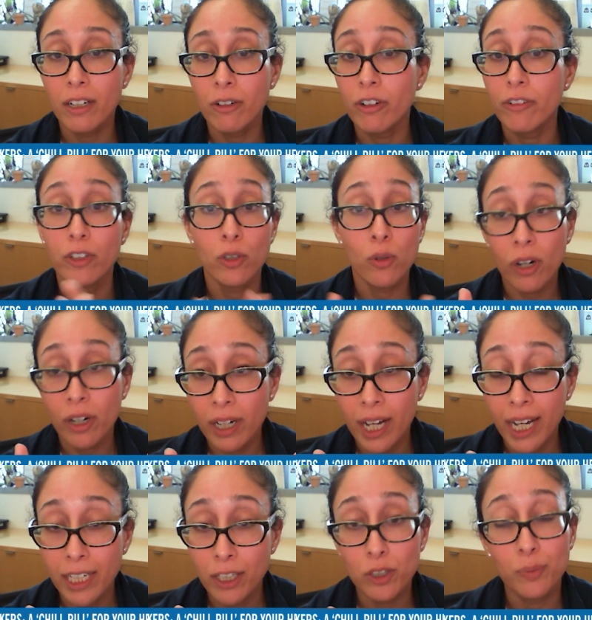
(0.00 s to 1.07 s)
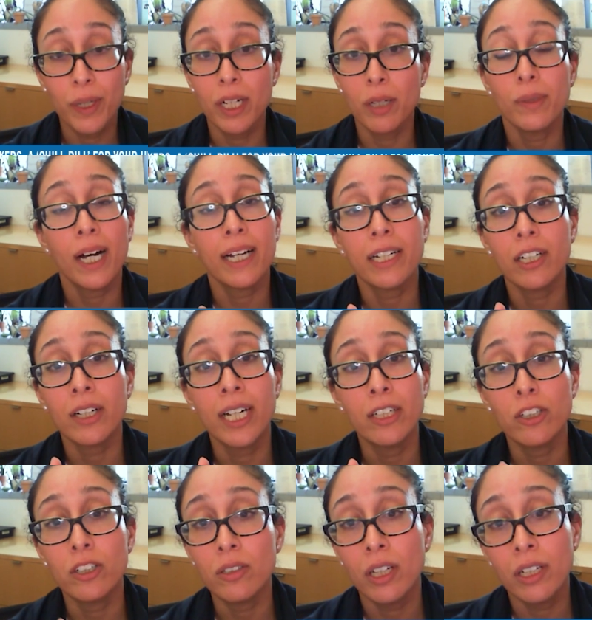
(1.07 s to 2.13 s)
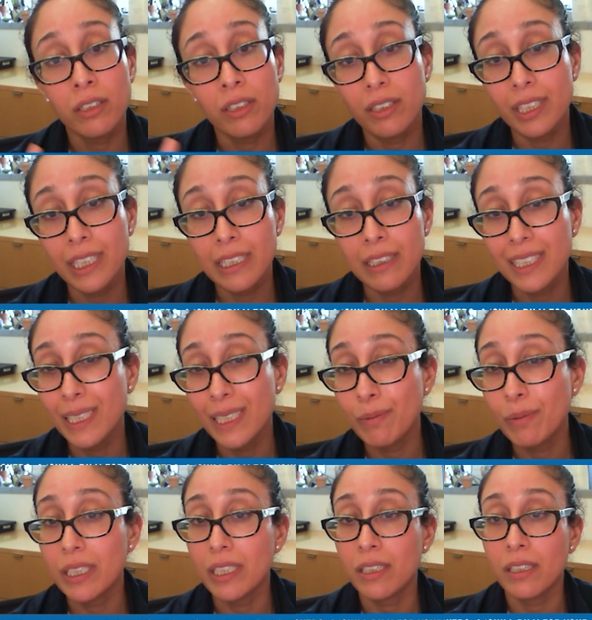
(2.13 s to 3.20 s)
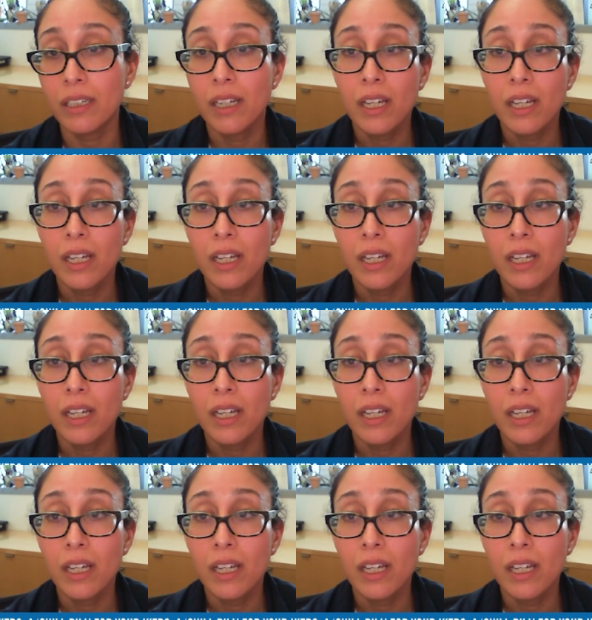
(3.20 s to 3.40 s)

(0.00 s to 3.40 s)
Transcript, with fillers: or if you are on a high dose beta blocker and your lung disease seems to